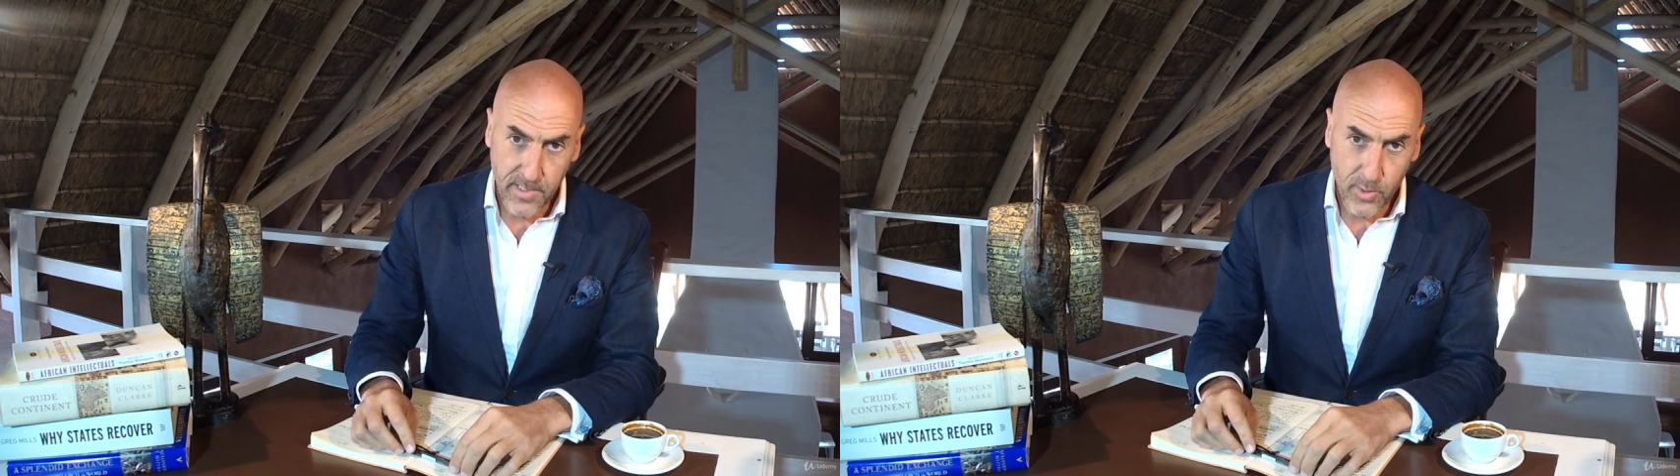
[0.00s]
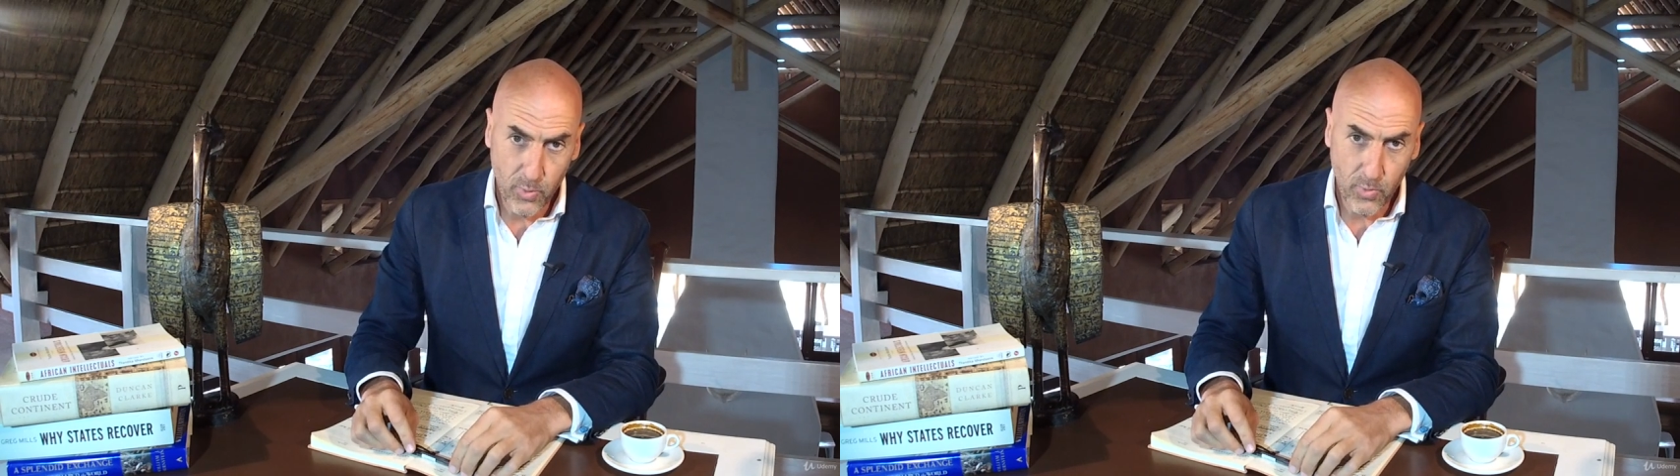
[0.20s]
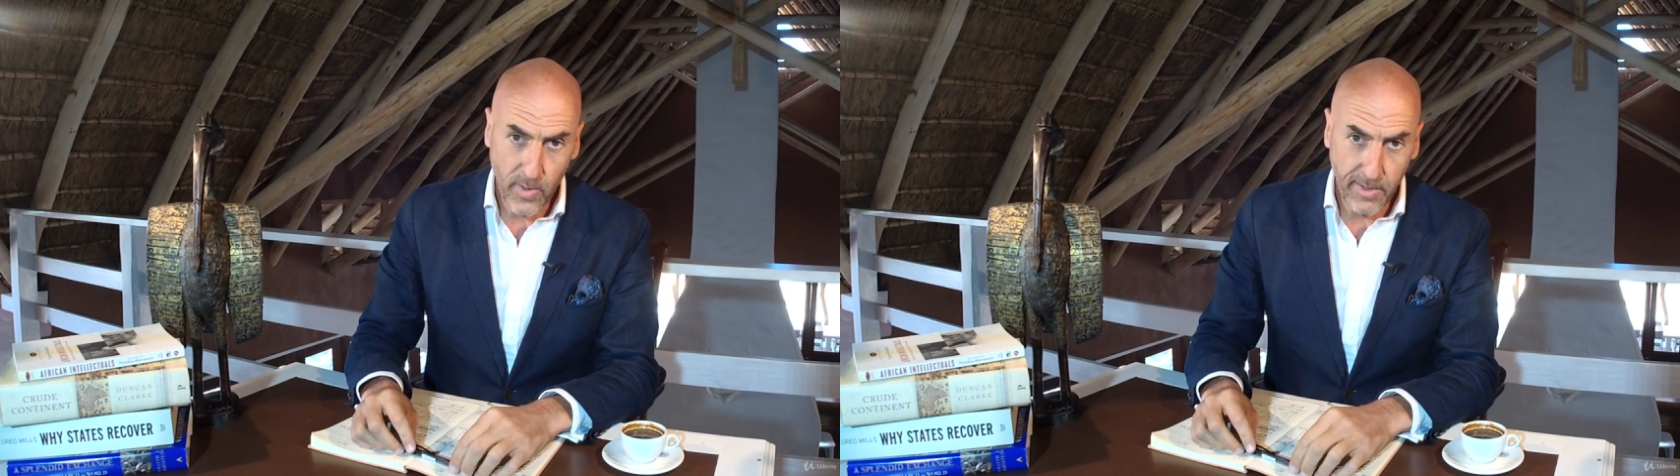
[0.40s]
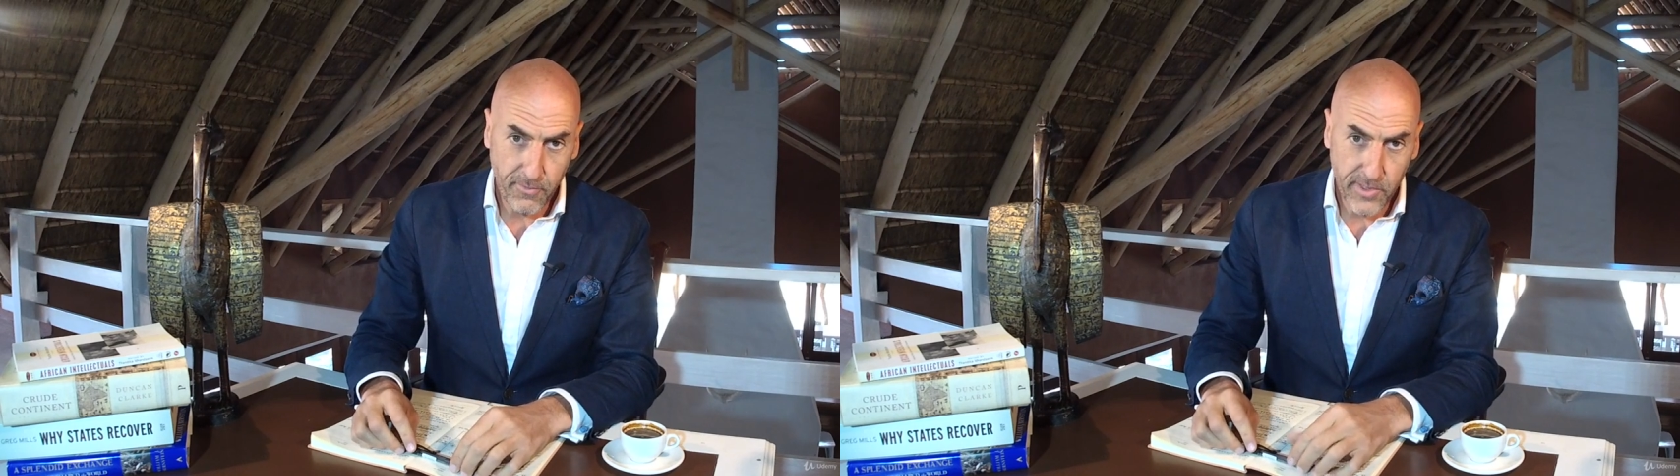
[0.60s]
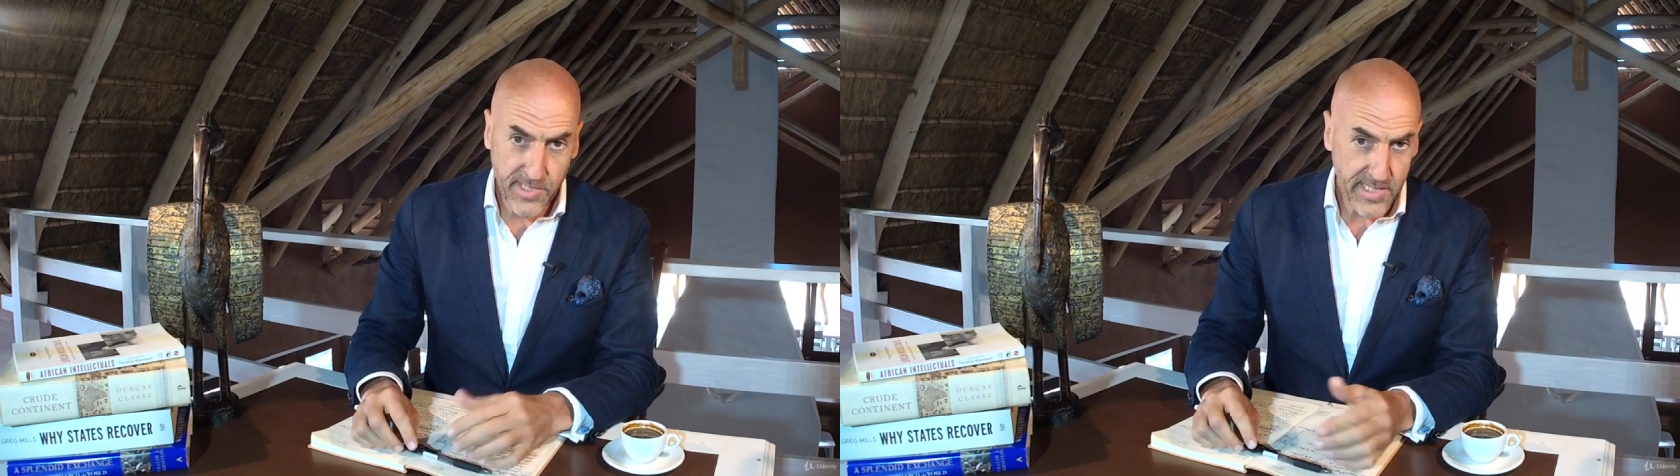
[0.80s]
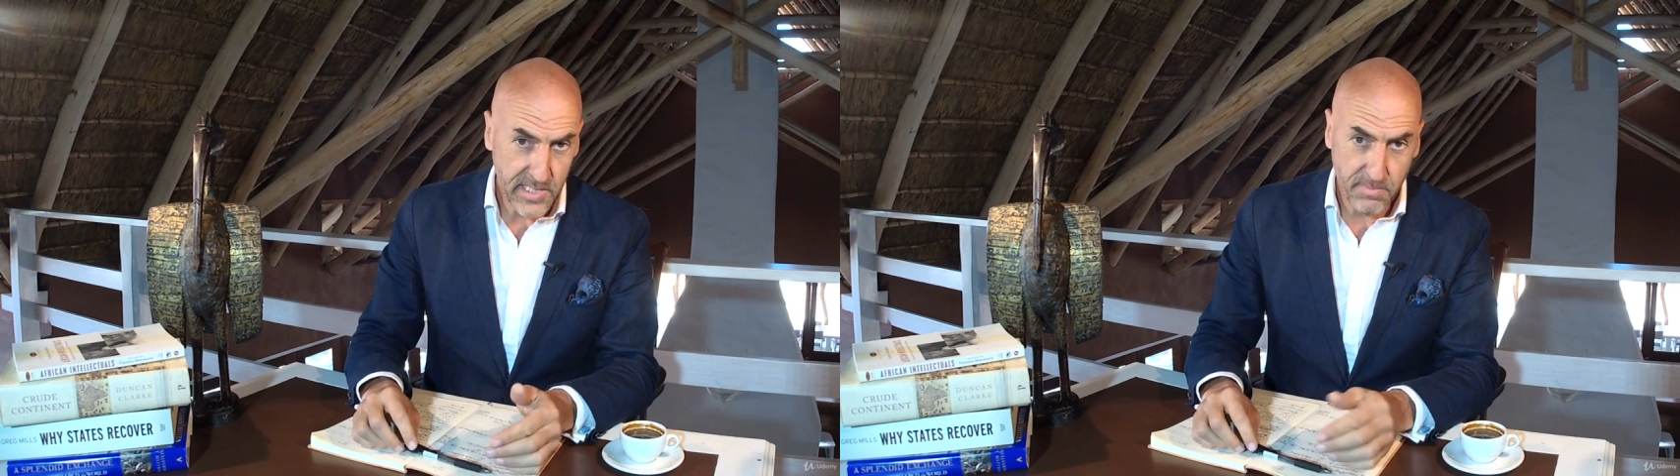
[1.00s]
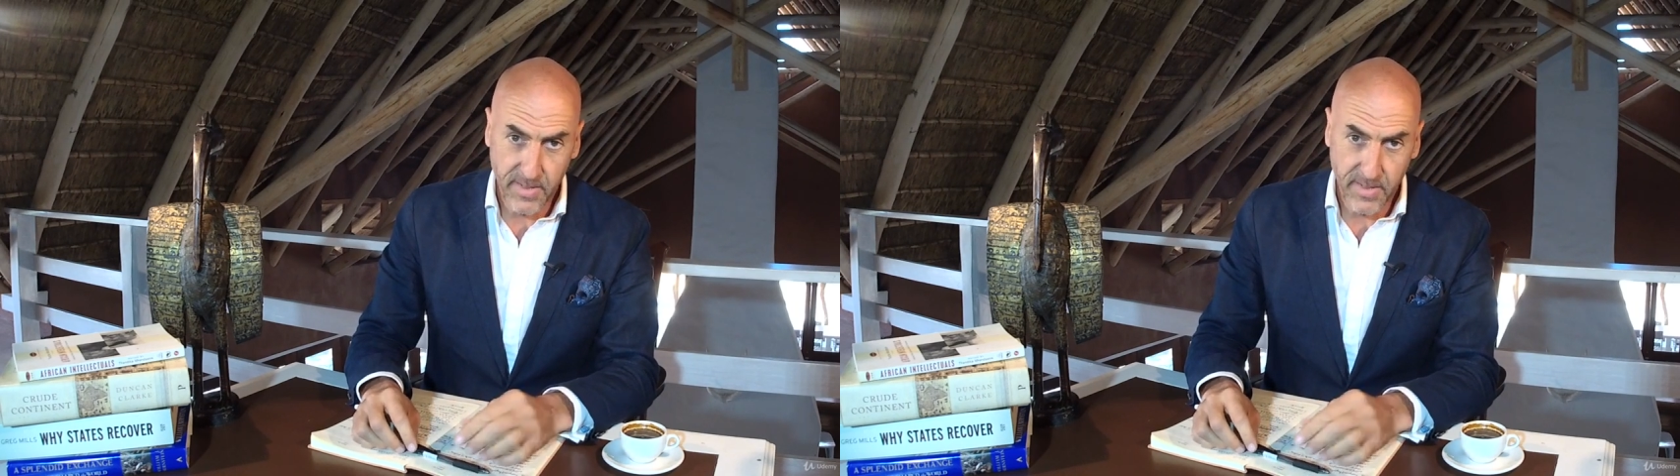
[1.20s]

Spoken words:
Do every 6